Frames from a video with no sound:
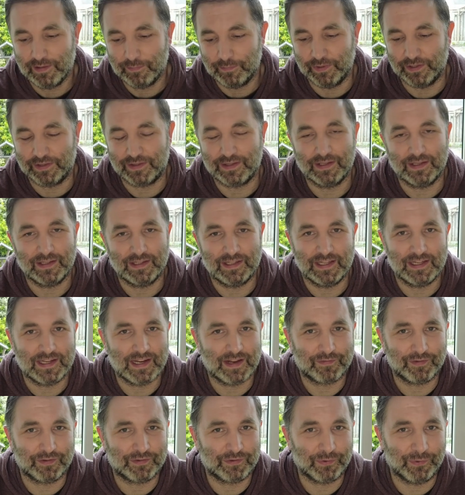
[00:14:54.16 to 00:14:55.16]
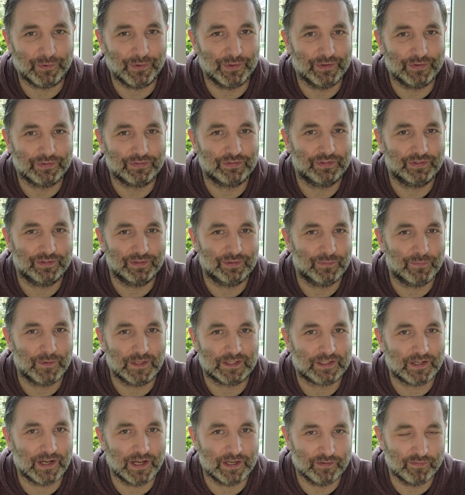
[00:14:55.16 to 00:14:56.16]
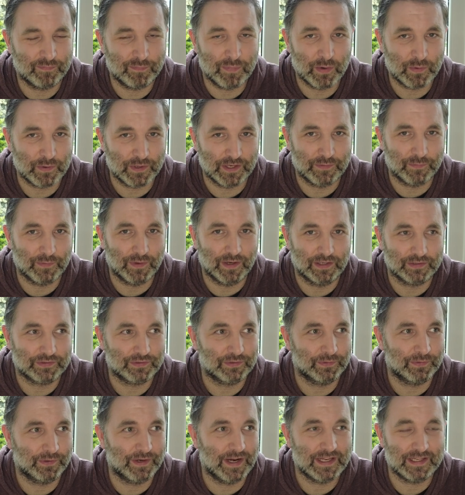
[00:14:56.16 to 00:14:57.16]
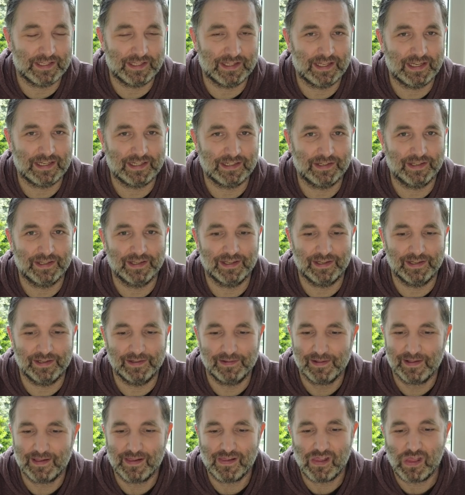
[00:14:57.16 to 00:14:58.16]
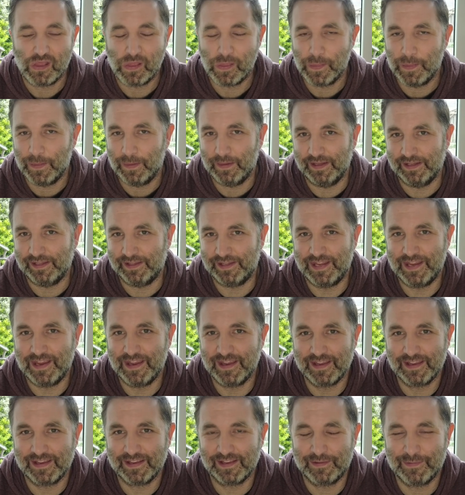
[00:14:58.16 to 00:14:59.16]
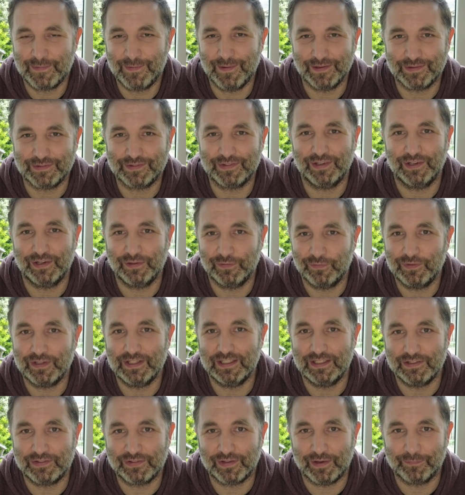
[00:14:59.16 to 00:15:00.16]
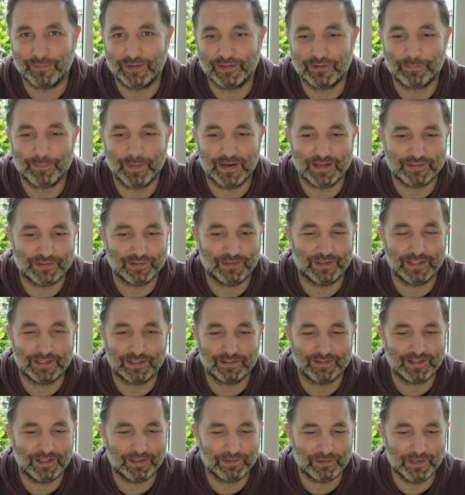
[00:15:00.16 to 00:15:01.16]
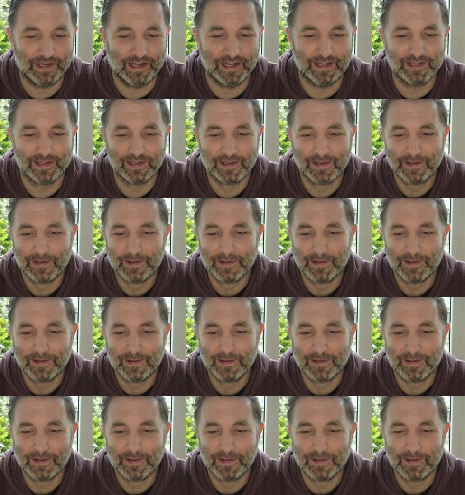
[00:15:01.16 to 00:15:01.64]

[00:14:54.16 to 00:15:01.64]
But they never told us what kind of boat it was or anything. it was really something special, I can tell you that.